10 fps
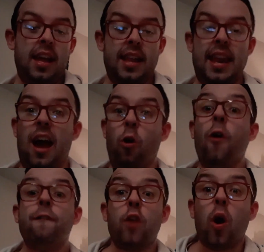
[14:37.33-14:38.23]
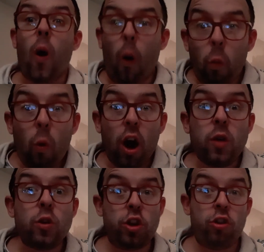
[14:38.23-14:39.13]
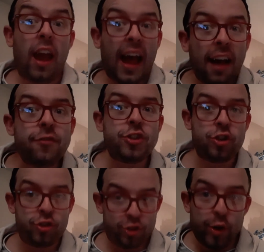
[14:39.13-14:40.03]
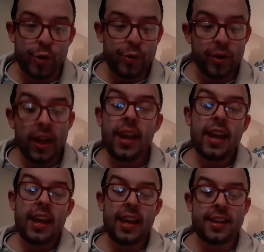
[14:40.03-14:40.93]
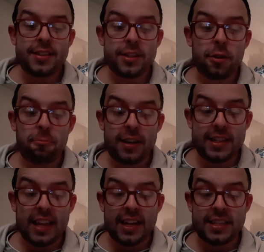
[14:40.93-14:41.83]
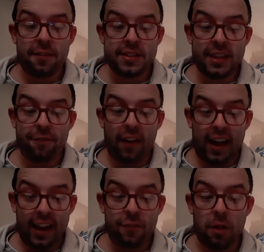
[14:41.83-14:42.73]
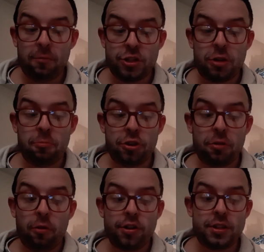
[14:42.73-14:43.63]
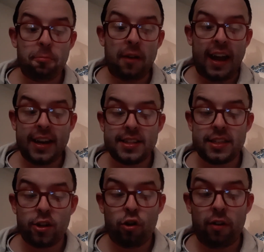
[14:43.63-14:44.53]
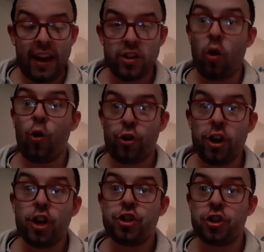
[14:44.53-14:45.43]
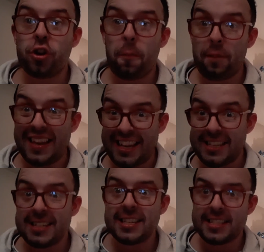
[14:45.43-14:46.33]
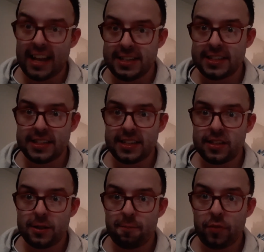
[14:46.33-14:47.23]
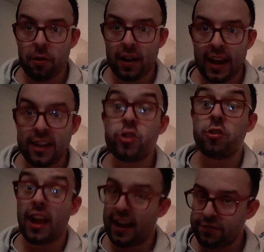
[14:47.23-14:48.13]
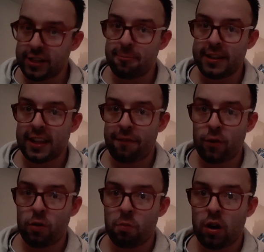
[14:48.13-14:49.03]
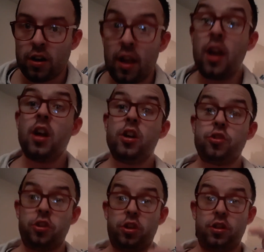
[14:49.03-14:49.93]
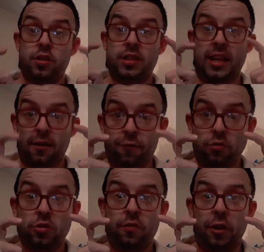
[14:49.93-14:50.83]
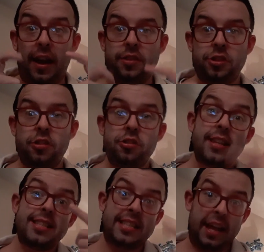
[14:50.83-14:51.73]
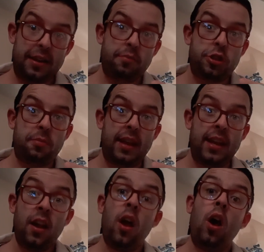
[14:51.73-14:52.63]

Now, for homework, what you have to do is complete activity 5, in which you put the words in brackets in the correct order to complete the sentences. Okay, so you have to complete that for homework. So you can take a photo of your answers, send them to me,